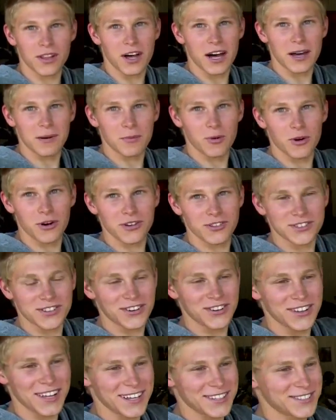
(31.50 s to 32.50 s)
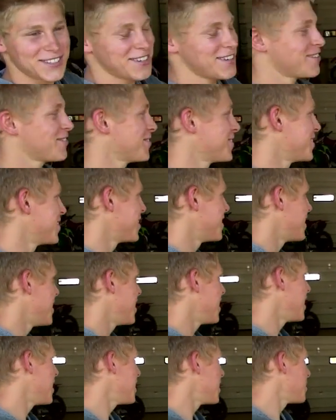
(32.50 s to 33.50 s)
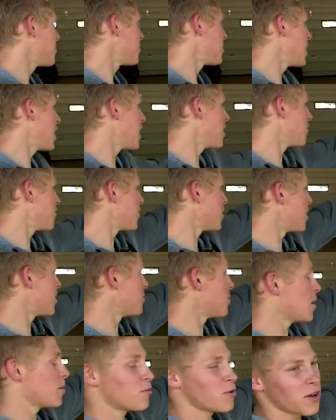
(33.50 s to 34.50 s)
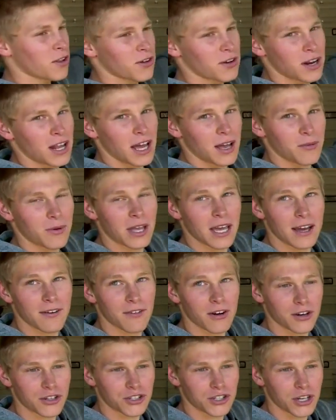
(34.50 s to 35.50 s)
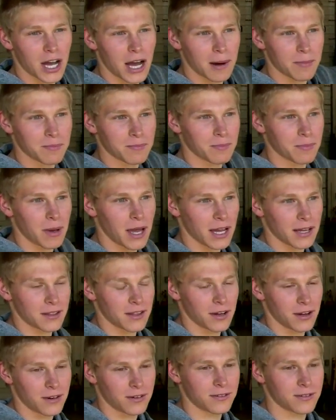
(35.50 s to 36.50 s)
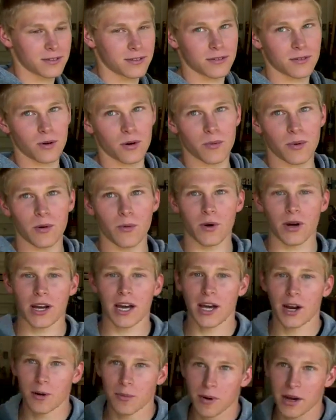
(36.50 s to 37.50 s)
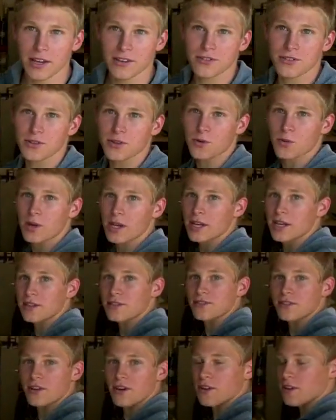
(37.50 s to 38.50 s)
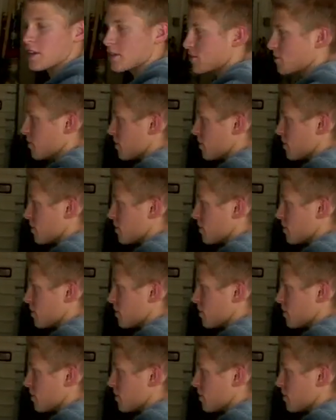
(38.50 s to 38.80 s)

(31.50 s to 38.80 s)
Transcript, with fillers: lawnmowers and all that stuff. And then we have, uh, my brother and I, we have our shop back there where we work on our bikes during the week and all that